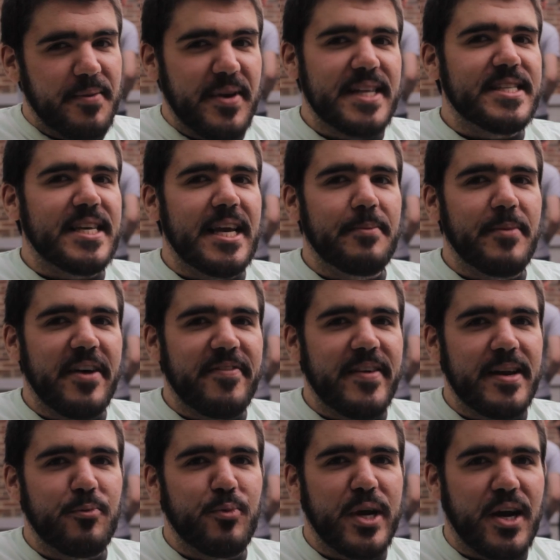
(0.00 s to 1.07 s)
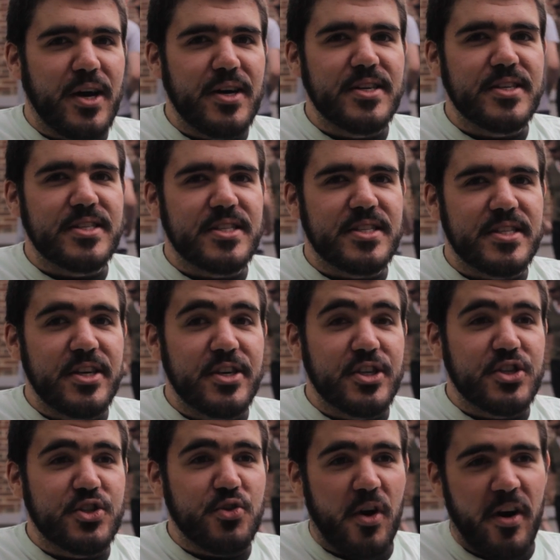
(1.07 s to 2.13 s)
to be a team effort because you
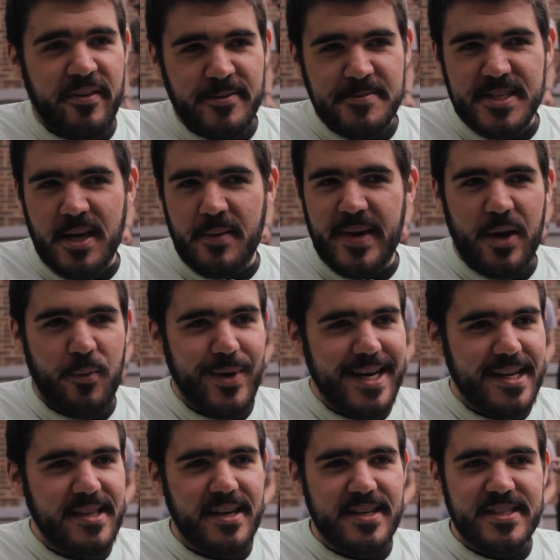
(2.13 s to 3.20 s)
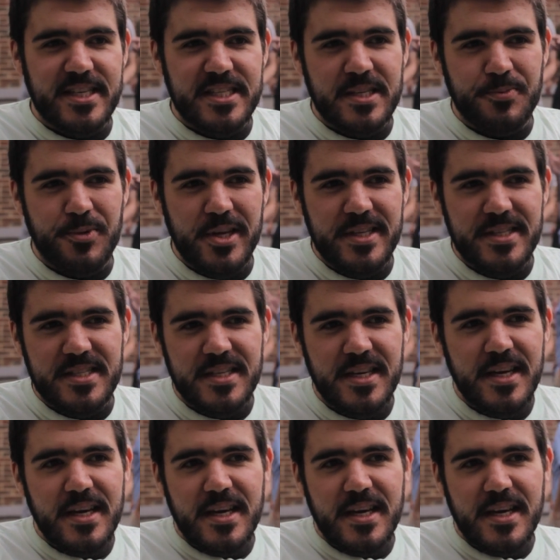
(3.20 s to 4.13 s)
just draw from so many weird little disciplines.